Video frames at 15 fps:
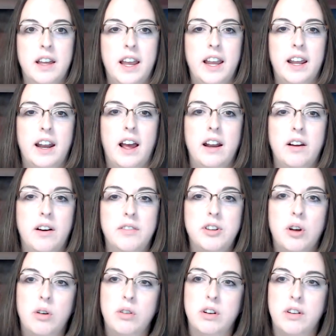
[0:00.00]
And I know I've
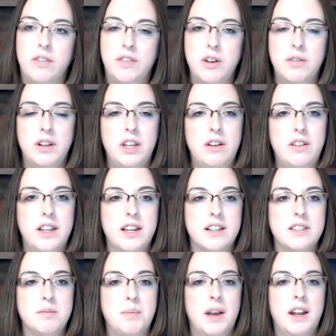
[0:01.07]
told a few of you
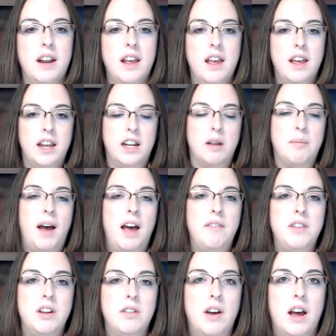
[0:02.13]
this, but, my
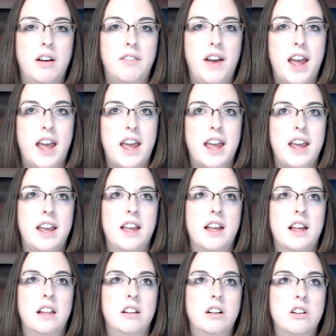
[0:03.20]
view of a
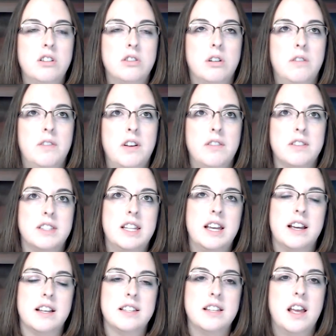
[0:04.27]
literature review is
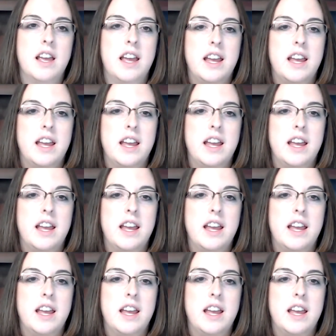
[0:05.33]
this.